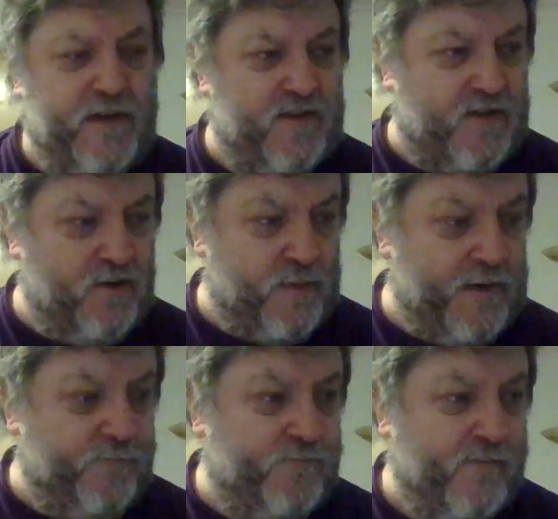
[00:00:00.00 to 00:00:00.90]
excuse
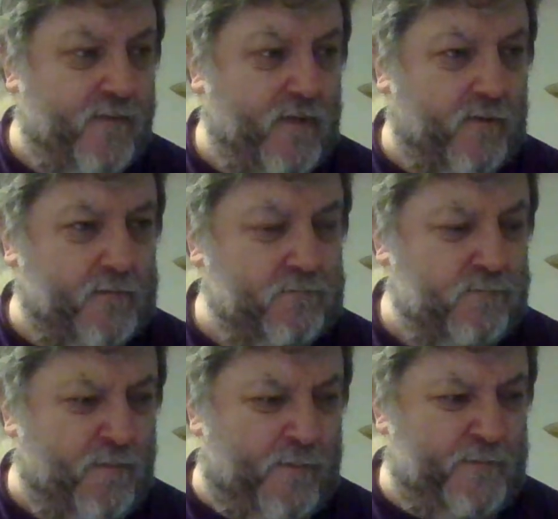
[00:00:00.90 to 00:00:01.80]
me,
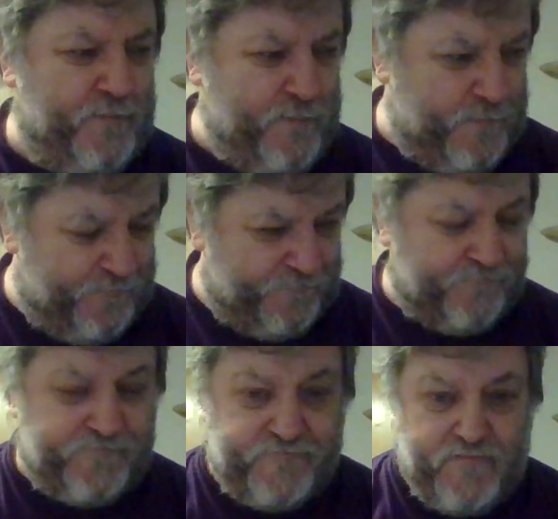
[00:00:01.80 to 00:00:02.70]
Mm.
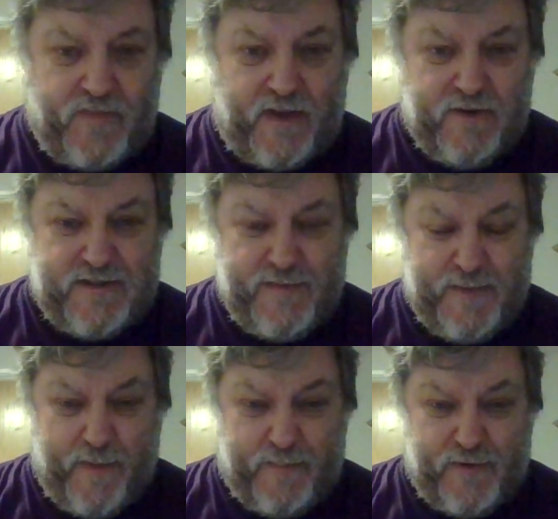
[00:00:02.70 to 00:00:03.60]
Just seem
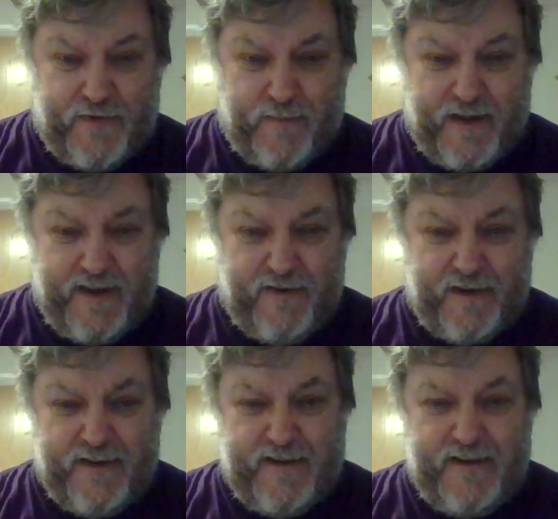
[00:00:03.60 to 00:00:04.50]
to be improving my hearing,
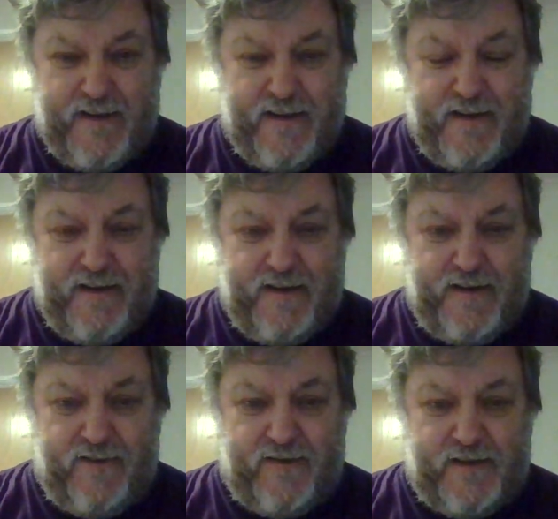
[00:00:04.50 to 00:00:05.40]

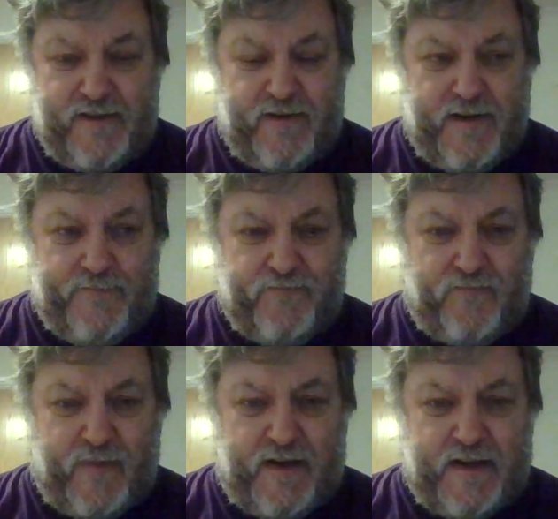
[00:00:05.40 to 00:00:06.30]
which is great.
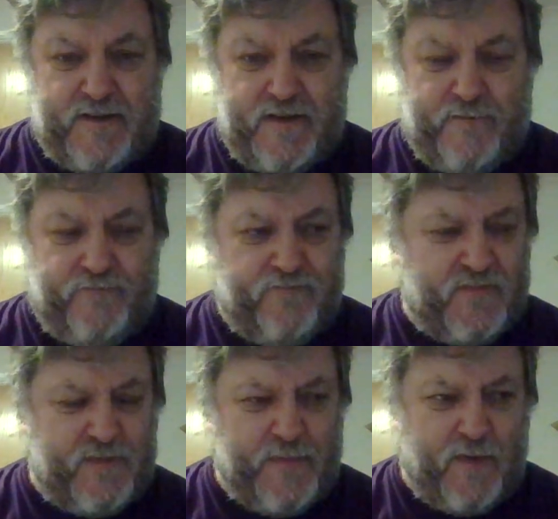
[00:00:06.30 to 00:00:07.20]
A nice um,
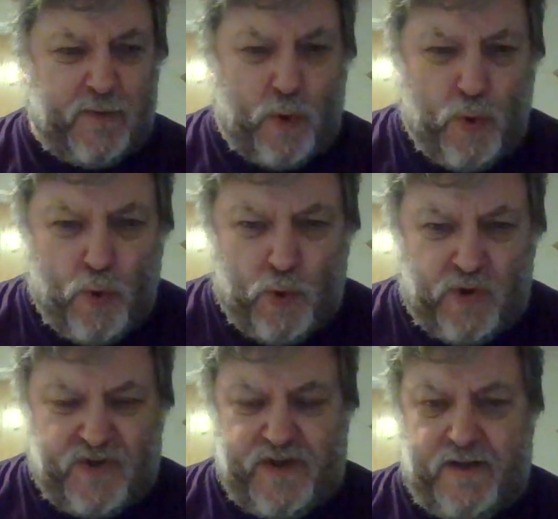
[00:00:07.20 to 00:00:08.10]
something called
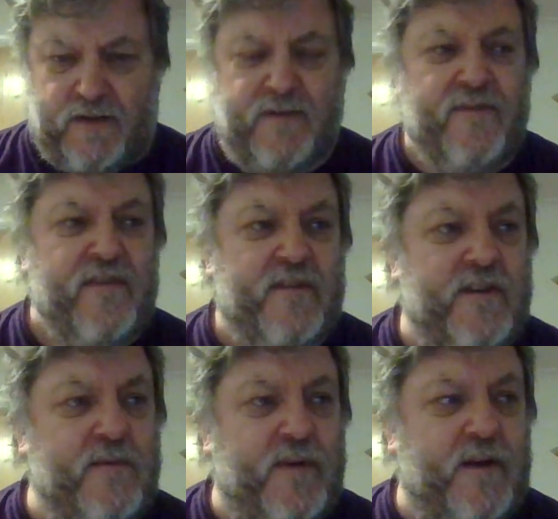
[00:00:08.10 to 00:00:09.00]
Ogleshield at
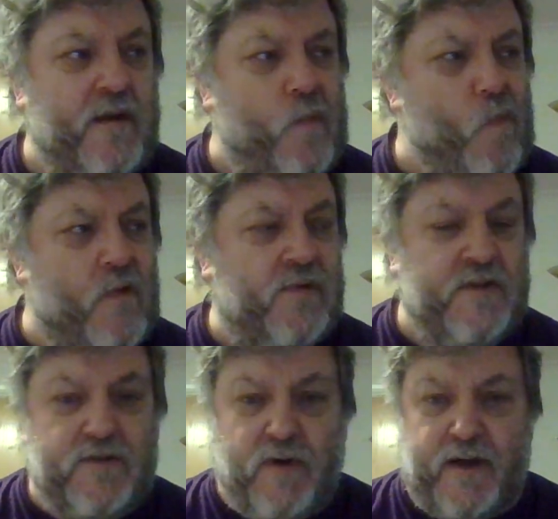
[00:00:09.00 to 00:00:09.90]
the minute, which
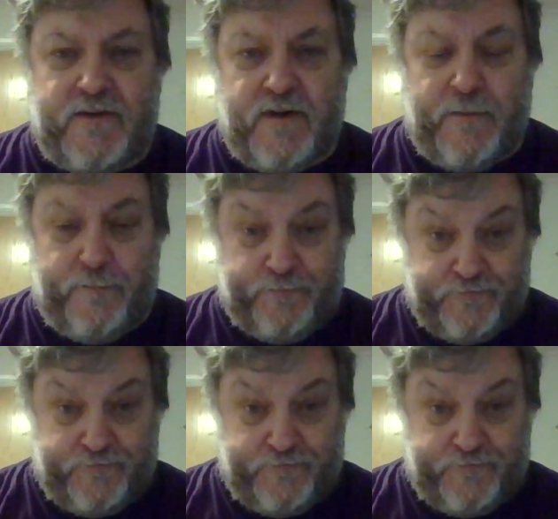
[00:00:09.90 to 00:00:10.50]
is quite, um,